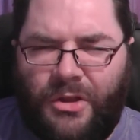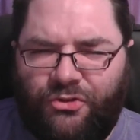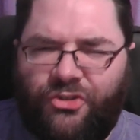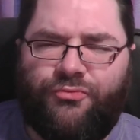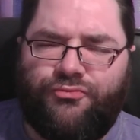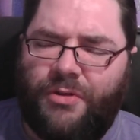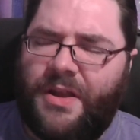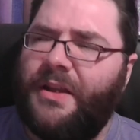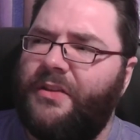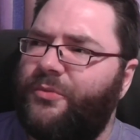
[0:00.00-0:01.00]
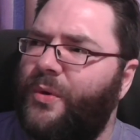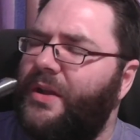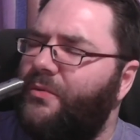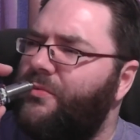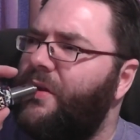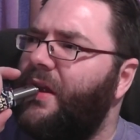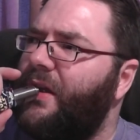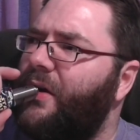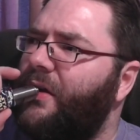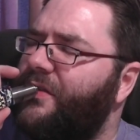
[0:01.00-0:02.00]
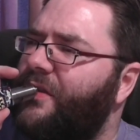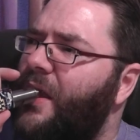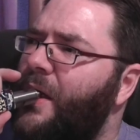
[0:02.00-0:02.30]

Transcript: Just really sweet, really nice.